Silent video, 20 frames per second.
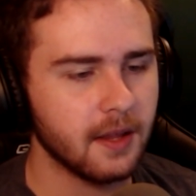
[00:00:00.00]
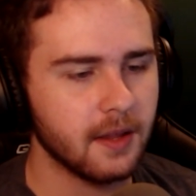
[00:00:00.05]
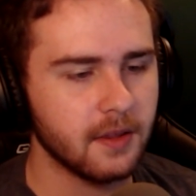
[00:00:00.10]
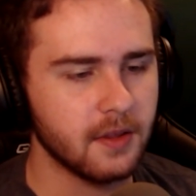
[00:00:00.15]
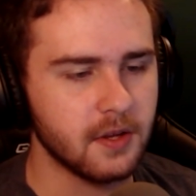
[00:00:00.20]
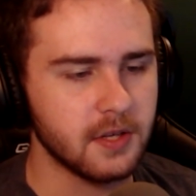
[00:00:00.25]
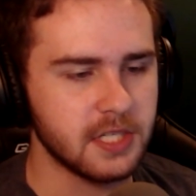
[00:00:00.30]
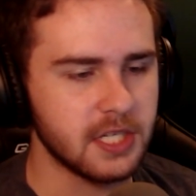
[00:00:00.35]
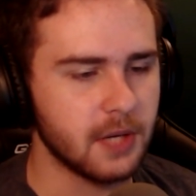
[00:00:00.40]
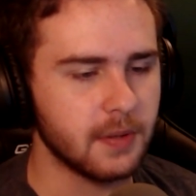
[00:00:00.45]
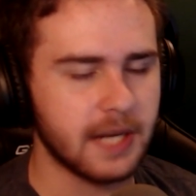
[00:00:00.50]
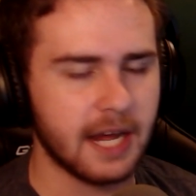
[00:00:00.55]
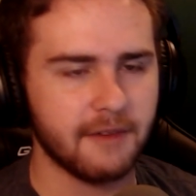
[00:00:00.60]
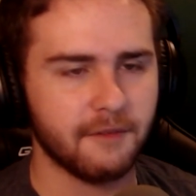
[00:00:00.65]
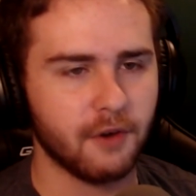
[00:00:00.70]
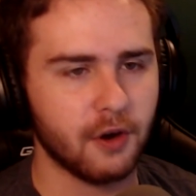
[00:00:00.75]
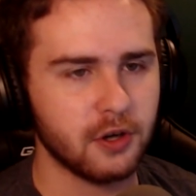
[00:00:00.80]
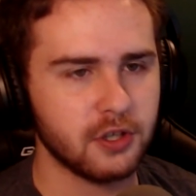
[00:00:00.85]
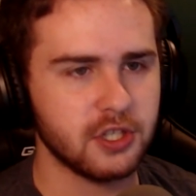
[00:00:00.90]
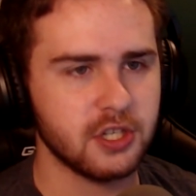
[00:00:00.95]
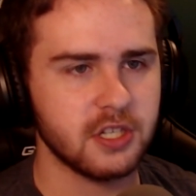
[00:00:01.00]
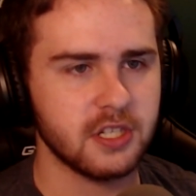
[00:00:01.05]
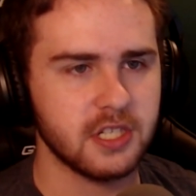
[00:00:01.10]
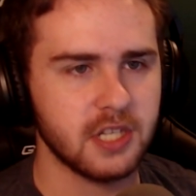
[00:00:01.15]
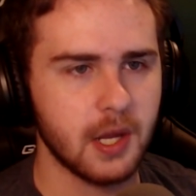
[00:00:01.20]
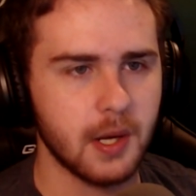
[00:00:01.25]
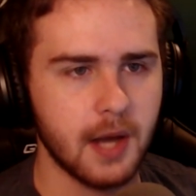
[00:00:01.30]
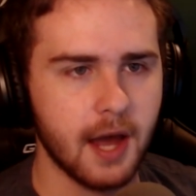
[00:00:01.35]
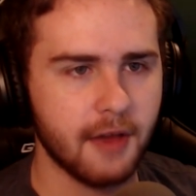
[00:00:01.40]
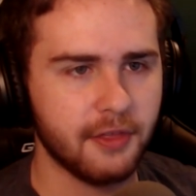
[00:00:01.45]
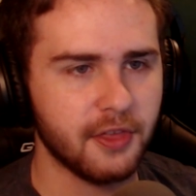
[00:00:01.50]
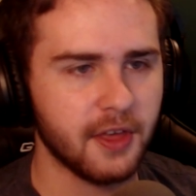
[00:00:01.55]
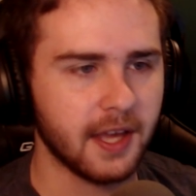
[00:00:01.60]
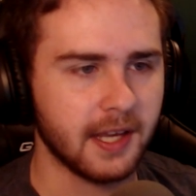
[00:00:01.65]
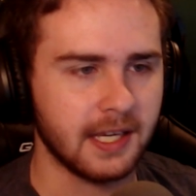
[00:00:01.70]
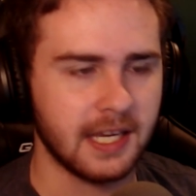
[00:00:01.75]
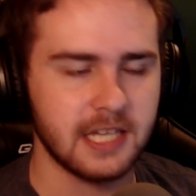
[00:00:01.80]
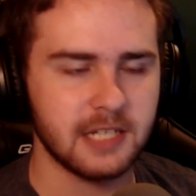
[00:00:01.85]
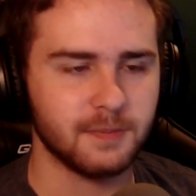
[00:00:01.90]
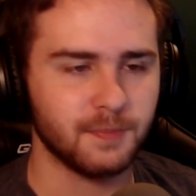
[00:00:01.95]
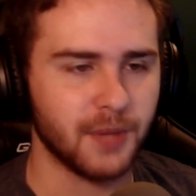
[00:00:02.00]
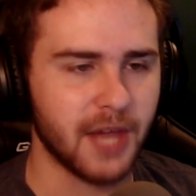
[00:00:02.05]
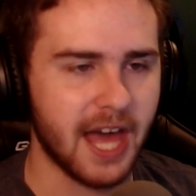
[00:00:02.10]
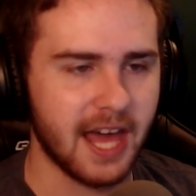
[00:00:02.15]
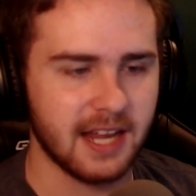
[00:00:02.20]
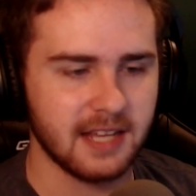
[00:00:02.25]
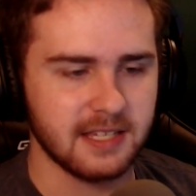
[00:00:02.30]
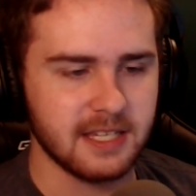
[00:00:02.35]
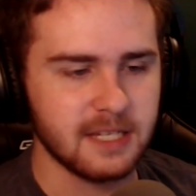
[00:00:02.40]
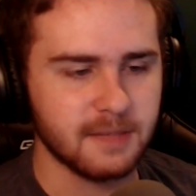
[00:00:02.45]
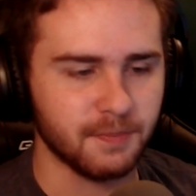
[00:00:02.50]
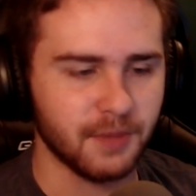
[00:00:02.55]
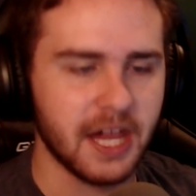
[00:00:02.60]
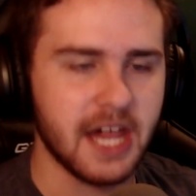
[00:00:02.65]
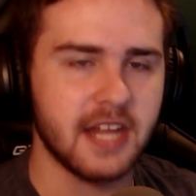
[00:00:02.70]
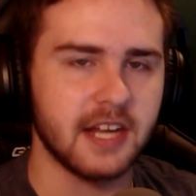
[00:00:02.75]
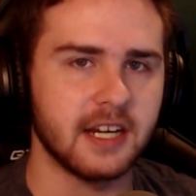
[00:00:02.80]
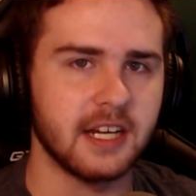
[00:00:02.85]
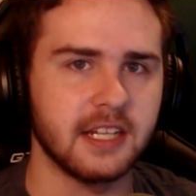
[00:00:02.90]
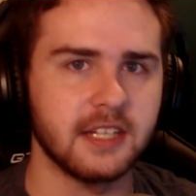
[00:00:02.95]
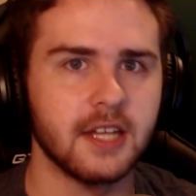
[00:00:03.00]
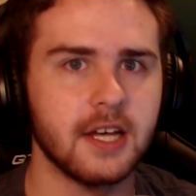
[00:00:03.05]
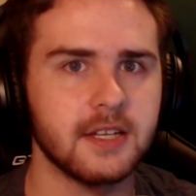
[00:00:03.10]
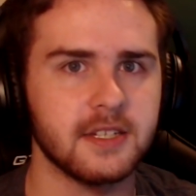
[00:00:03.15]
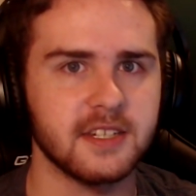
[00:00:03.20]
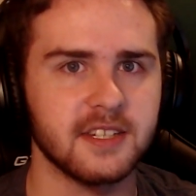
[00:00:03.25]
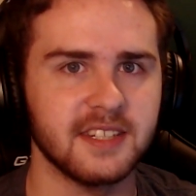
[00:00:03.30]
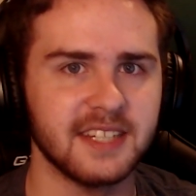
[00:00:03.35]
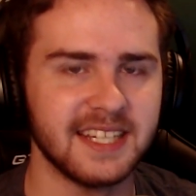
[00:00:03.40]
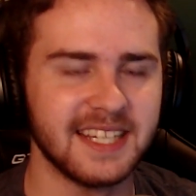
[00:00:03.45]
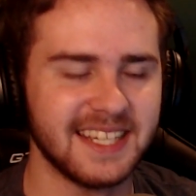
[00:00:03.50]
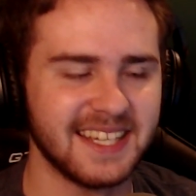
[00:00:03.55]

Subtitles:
There's no diversions, no nothing. His plan is his plan and he does it.